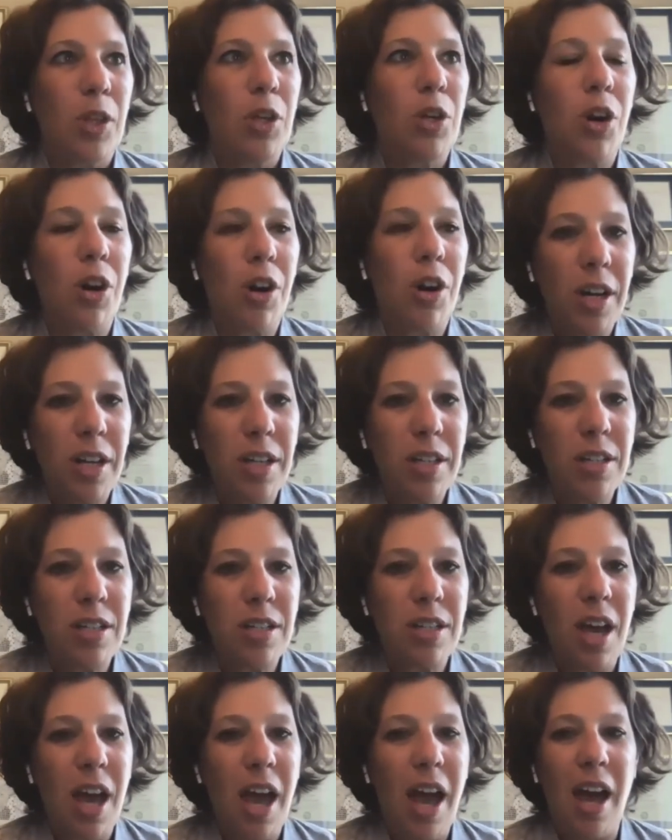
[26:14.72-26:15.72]
current
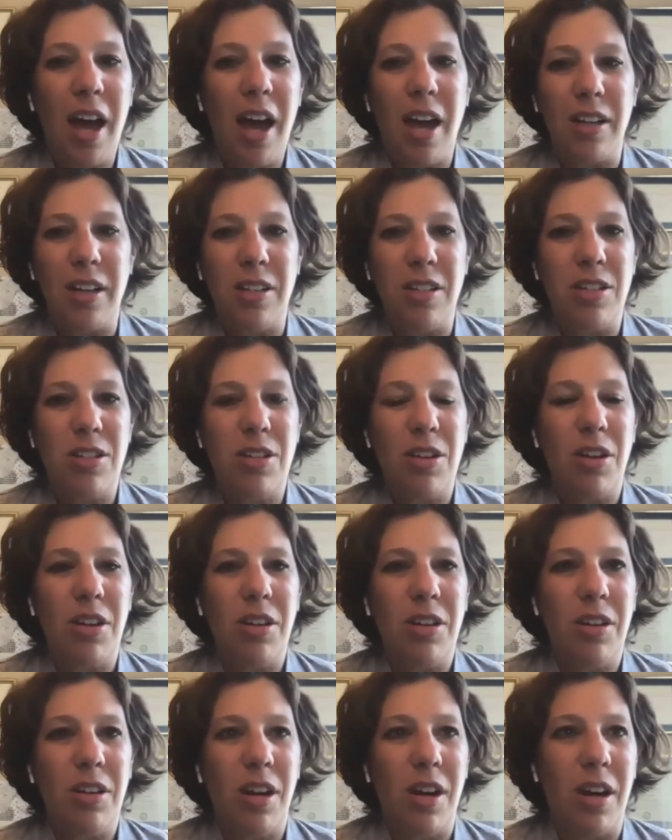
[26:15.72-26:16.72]
and
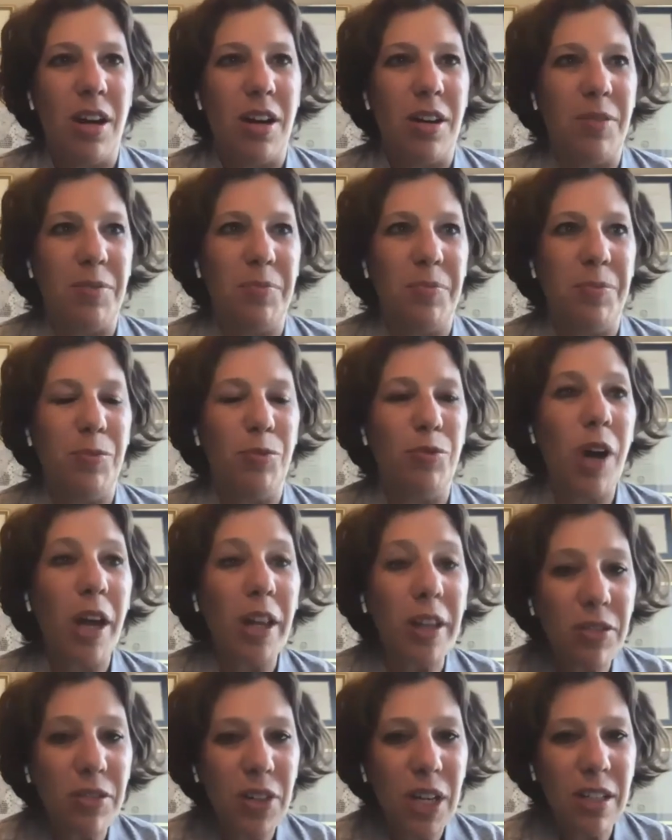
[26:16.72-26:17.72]
um,
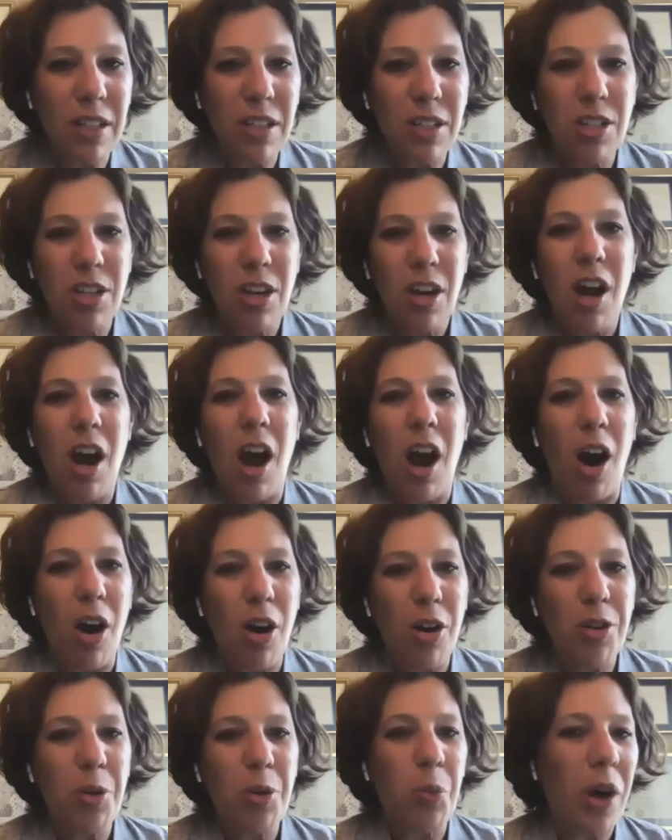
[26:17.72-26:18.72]
relevant
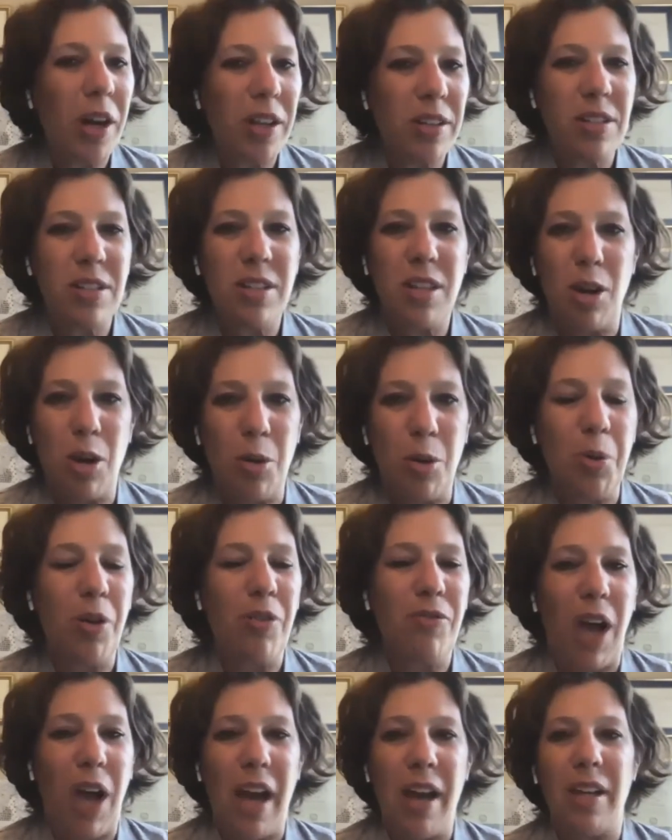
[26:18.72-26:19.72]
are the ones that are
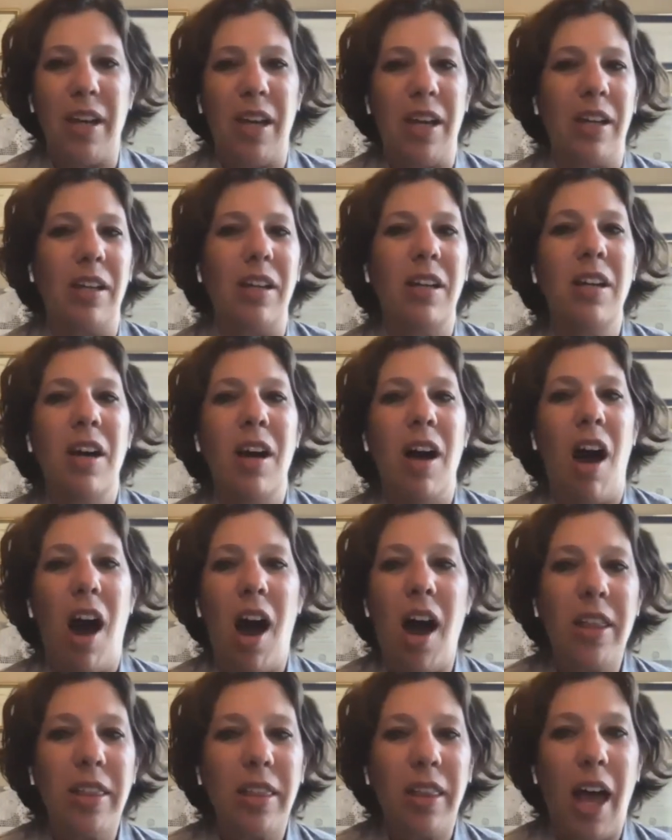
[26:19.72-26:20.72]
providing
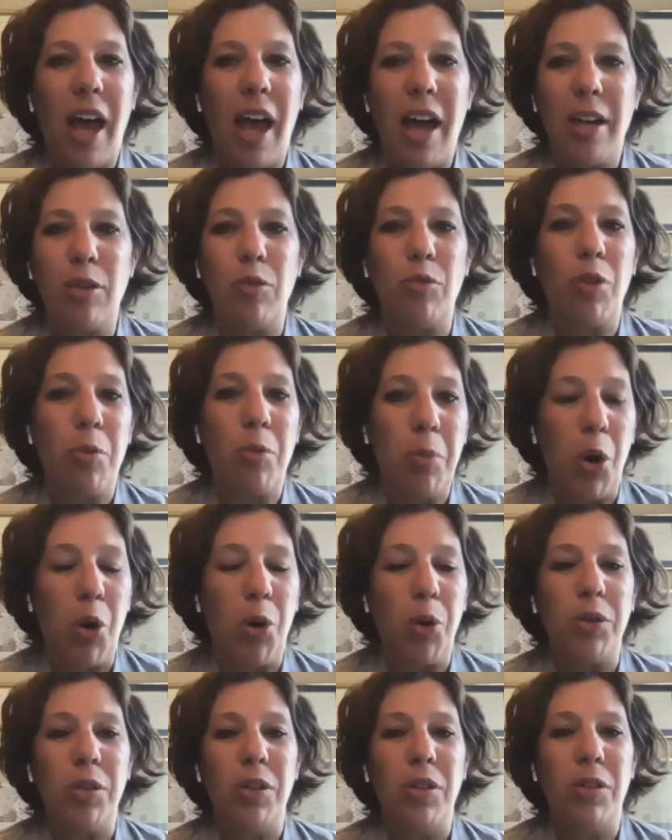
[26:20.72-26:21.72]
online,
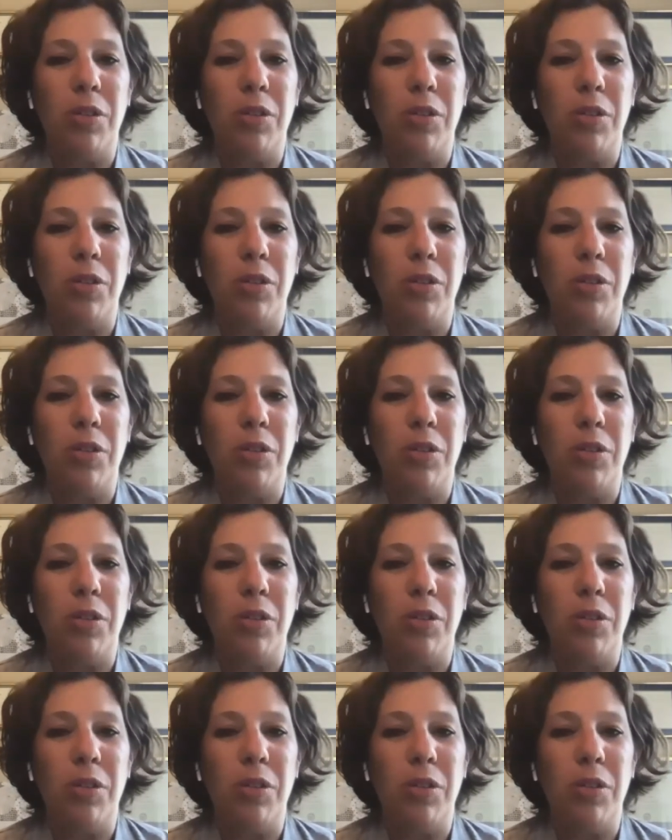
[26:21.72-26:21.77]
remote,